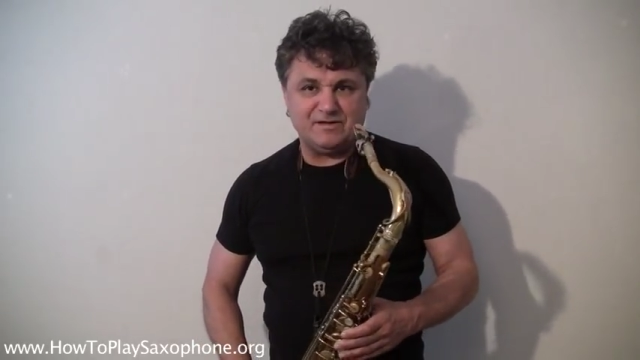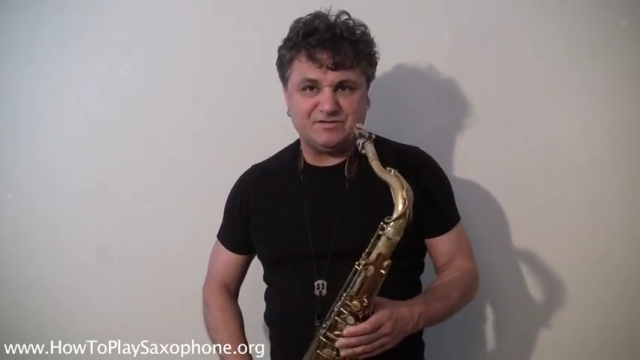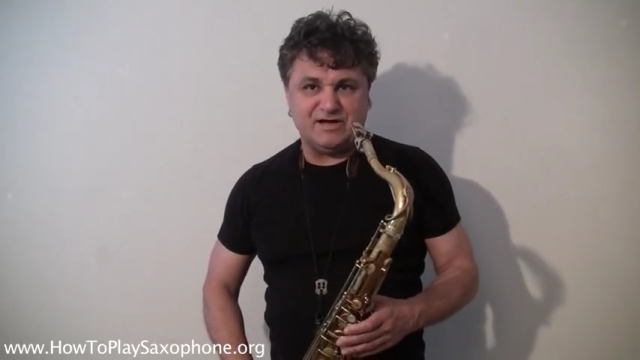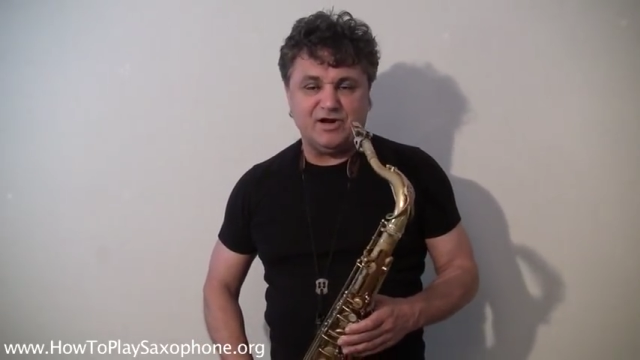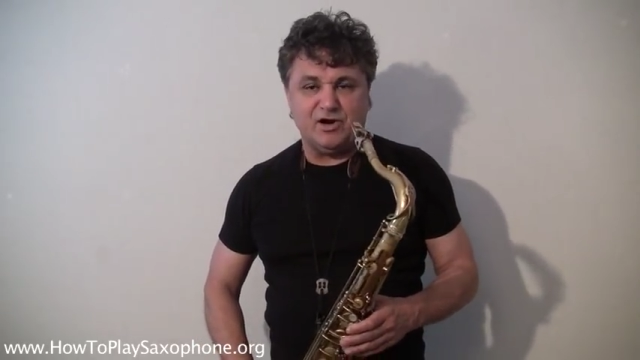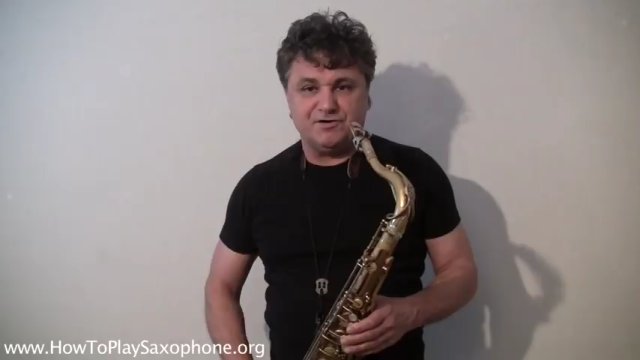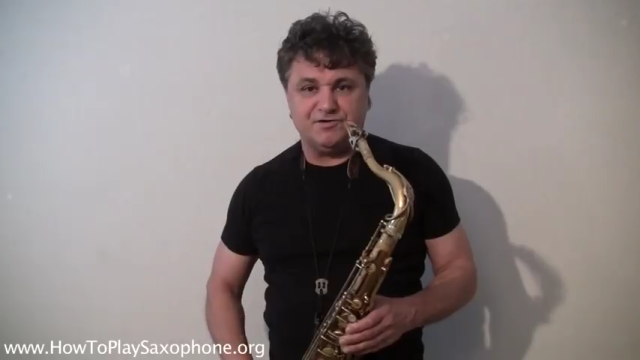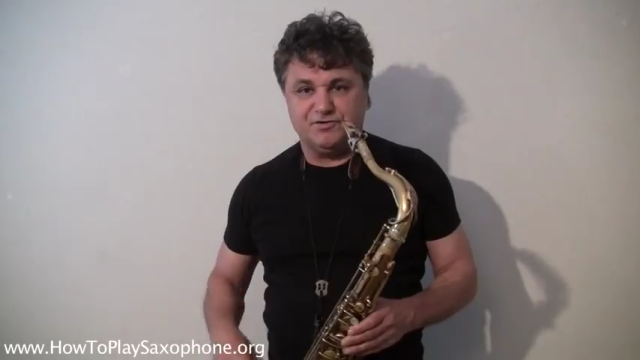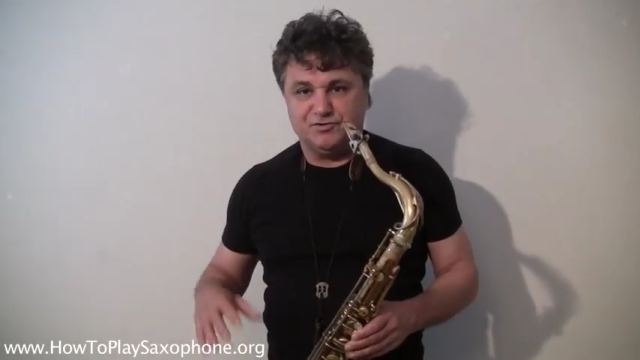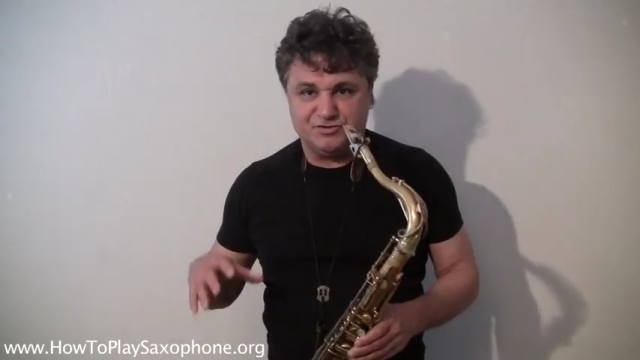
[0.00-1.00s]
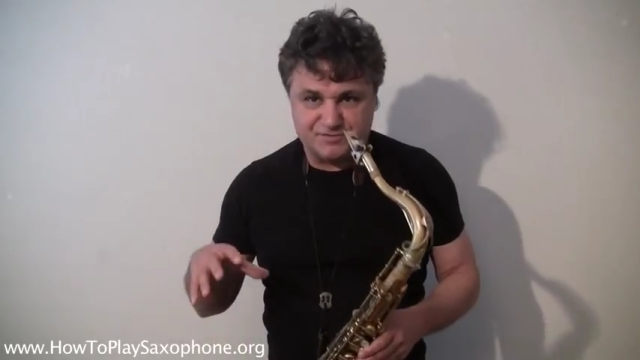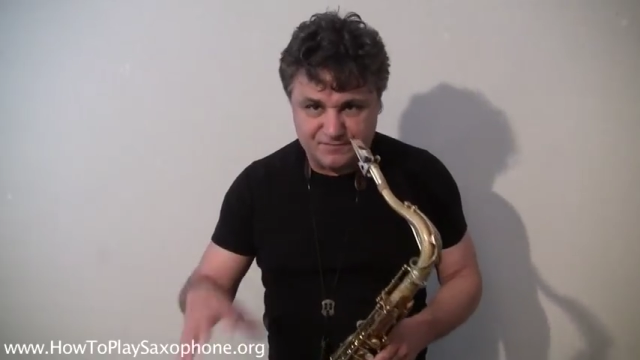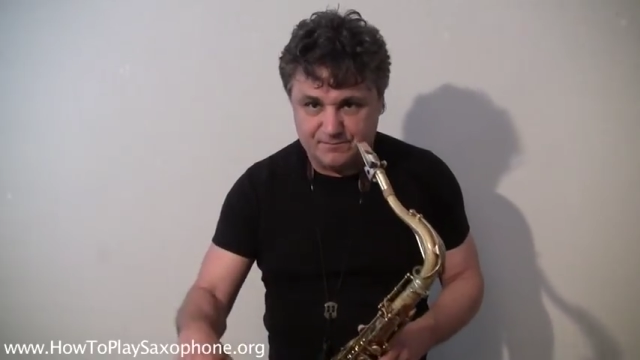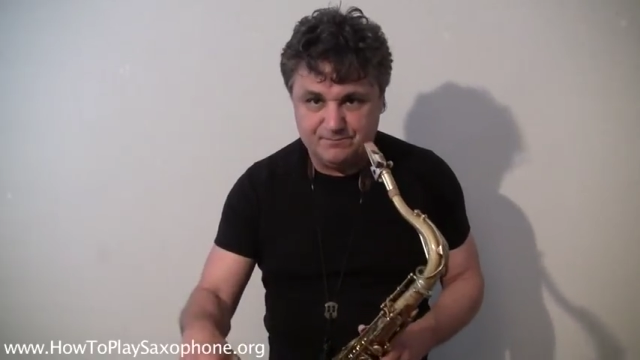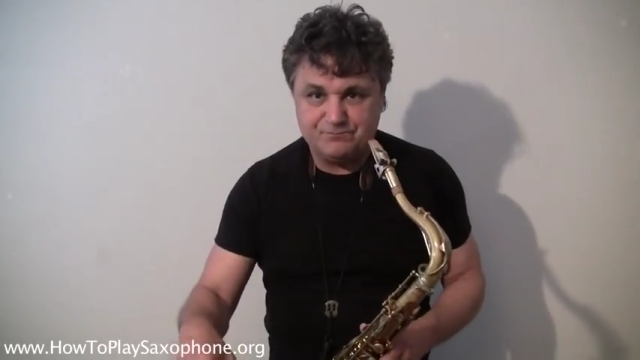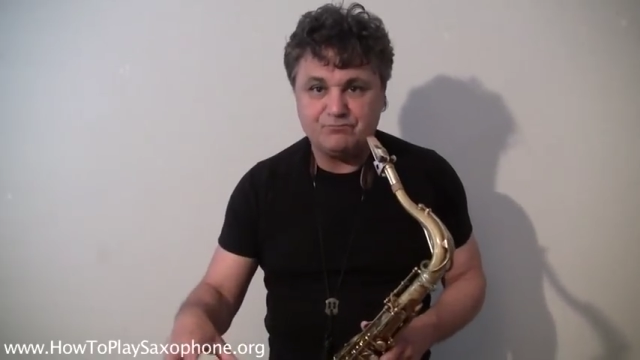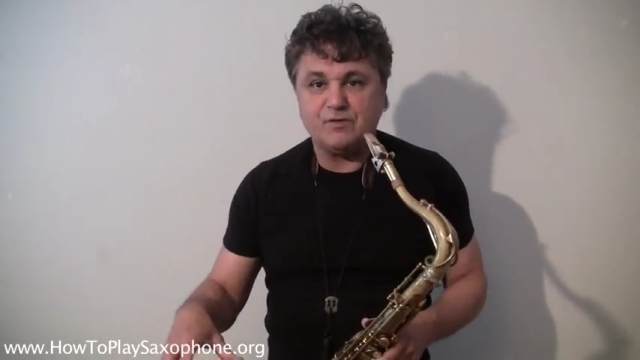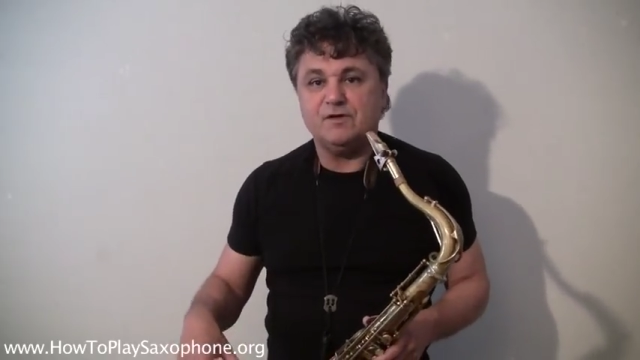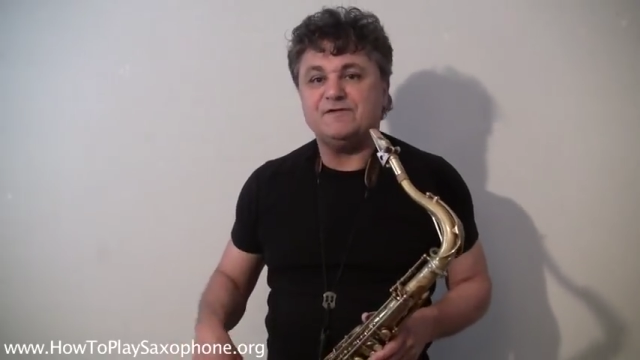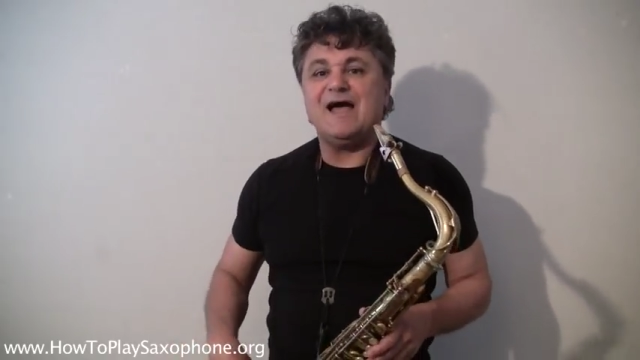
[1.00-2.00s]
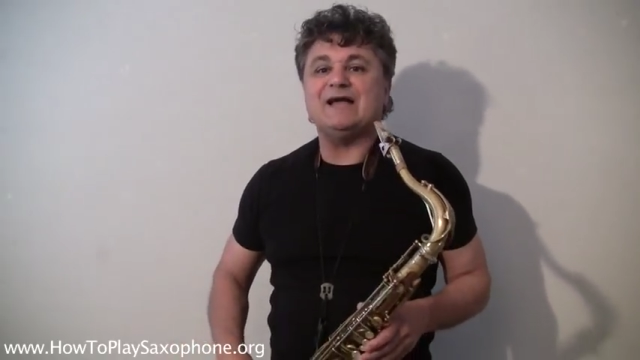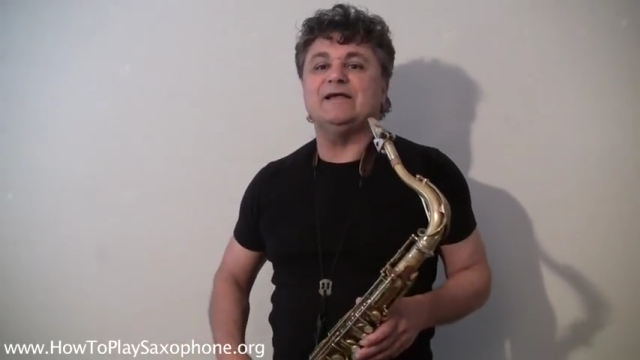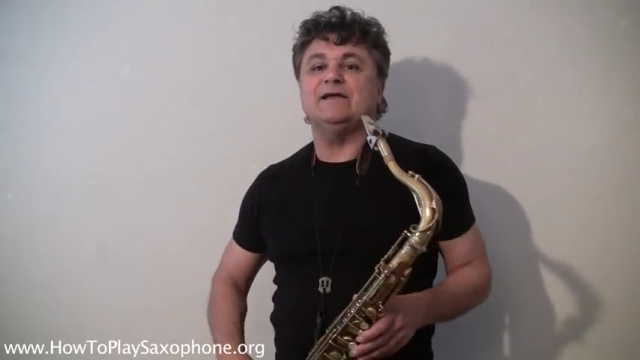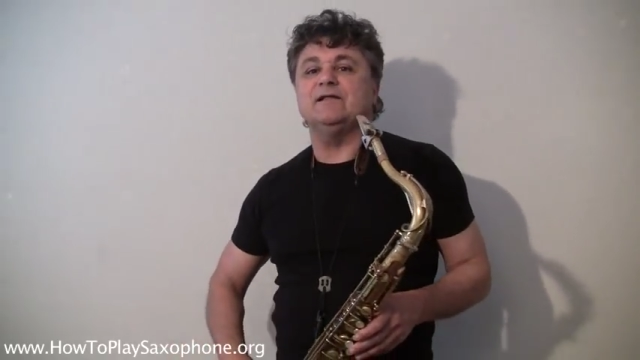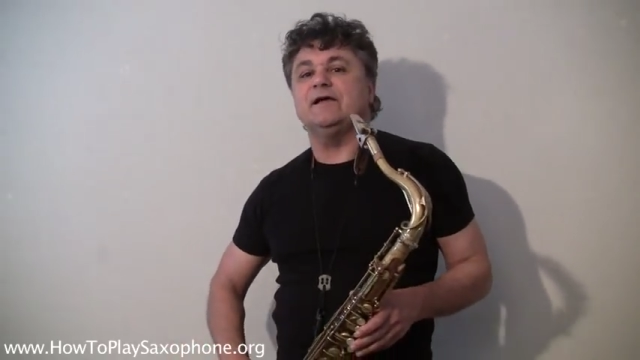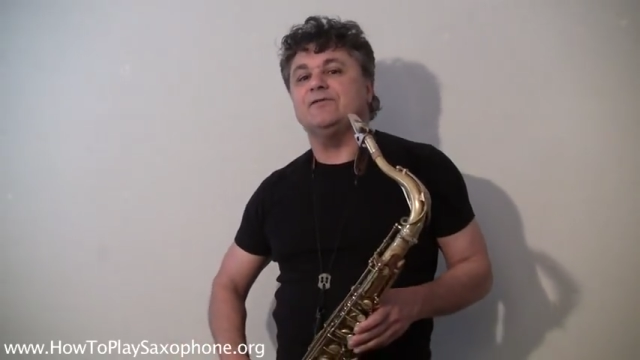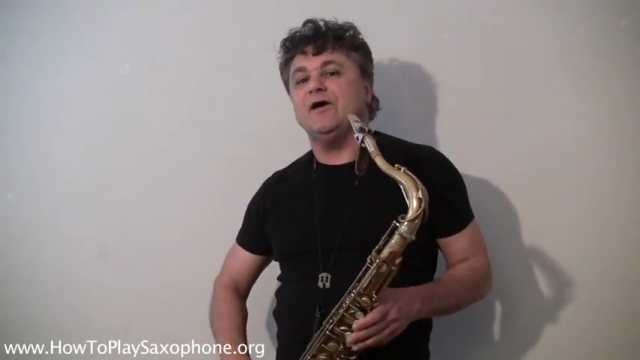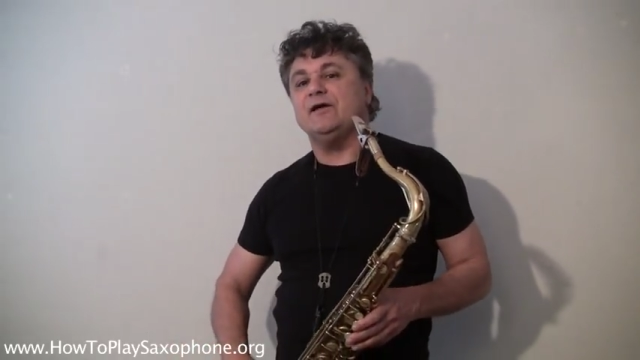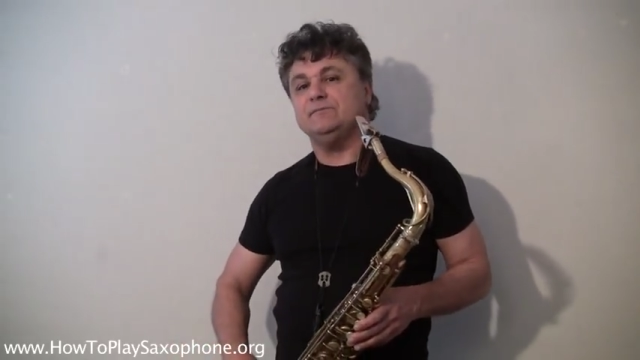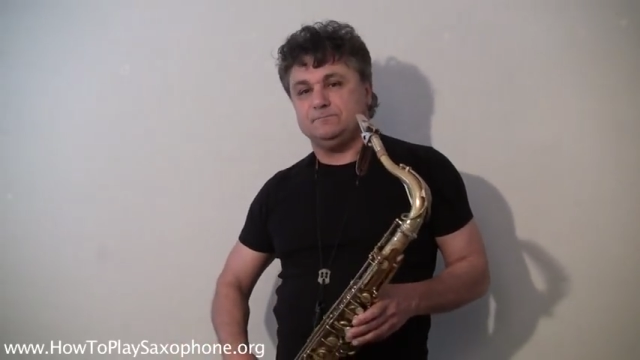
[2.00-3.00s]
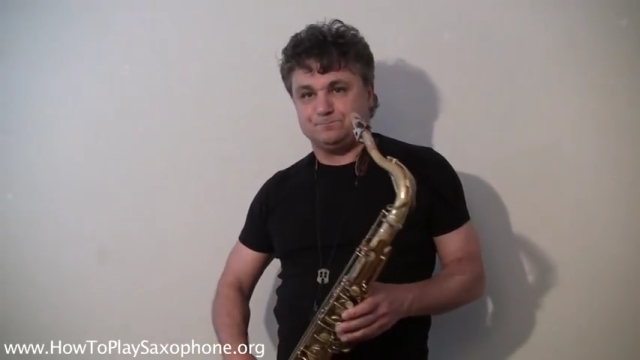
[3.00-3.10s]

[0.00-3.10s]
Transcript: that's kind of hard to do just from attacking it like that.